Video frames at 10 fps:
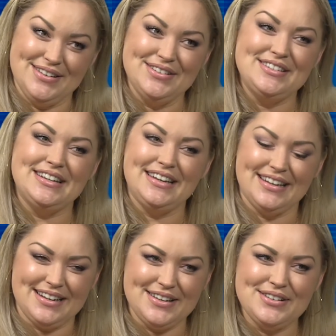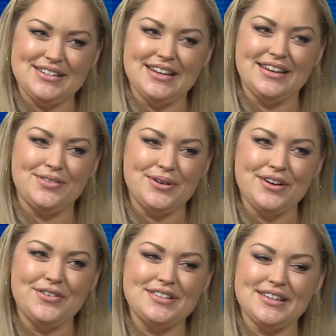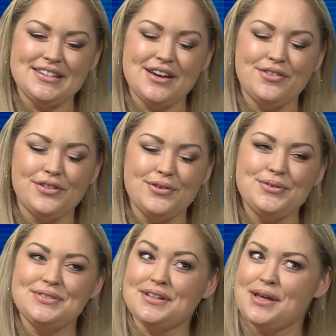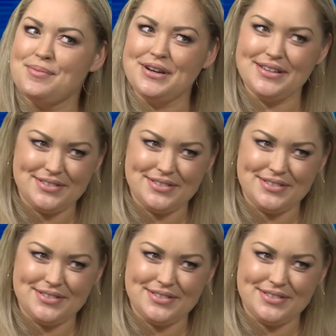Yes, you did. You did. We always like to have our local celebrities.